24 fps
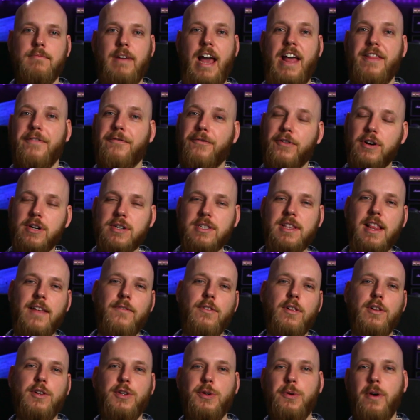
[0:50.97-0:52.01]
At first
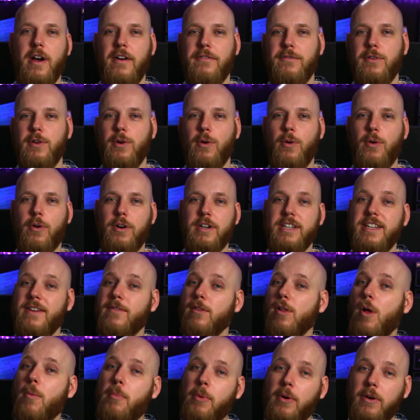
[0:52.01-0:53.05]
level, you have your
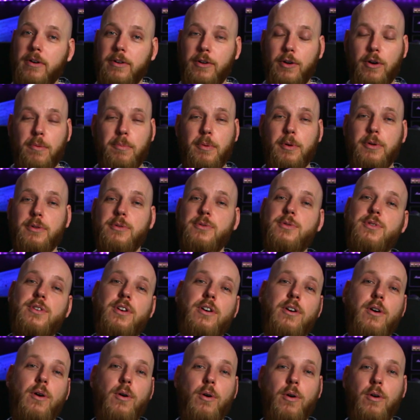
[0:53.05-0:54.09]
developer, your
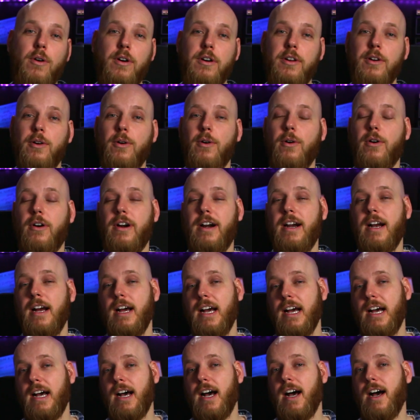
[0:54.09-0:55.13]
producer, or your
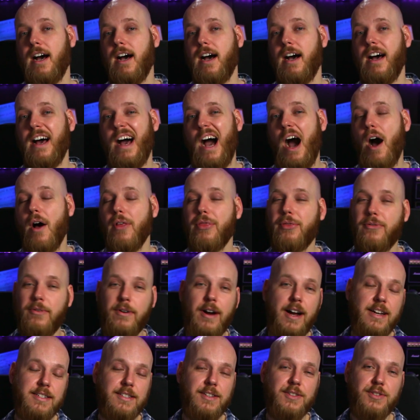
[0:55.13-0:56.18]

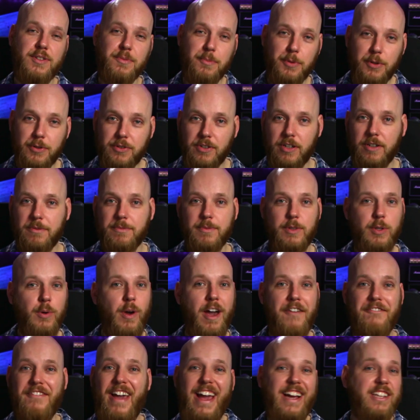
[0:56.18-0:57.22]
authorized distributor. You
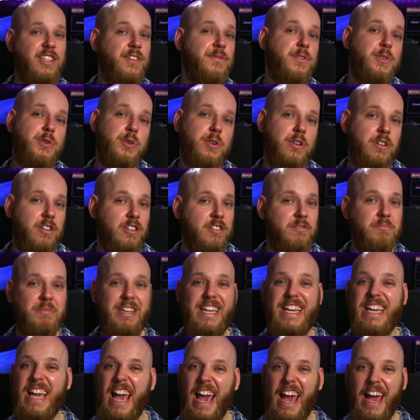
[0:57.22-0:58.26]
have
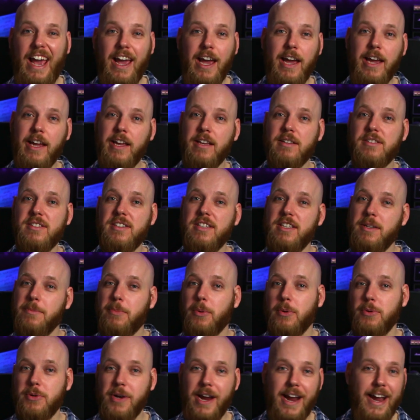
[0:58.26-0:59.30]
Activision, EA, CD
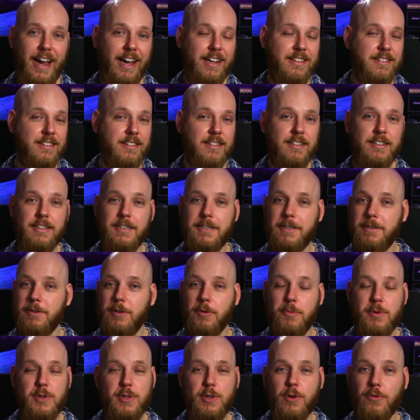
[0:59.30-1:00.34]
Projekt,
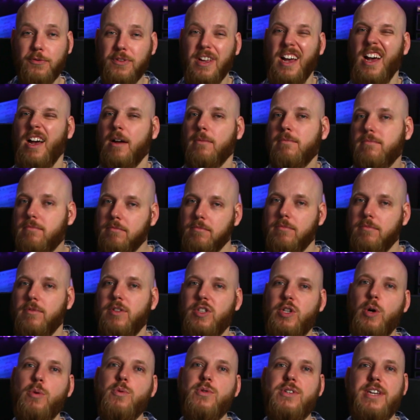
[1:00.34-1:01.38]
Ubisoft,
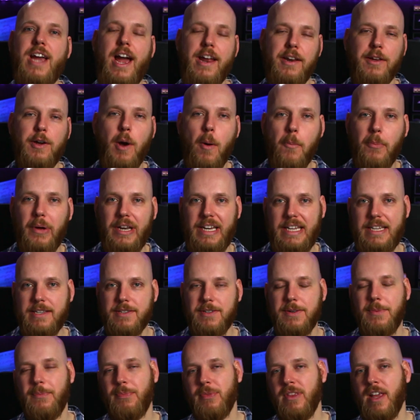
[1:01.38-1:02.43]
those kind of
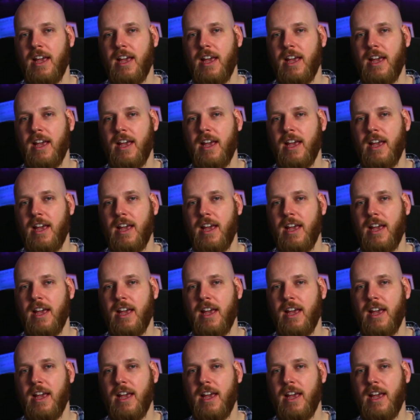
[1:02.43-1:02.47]
companies.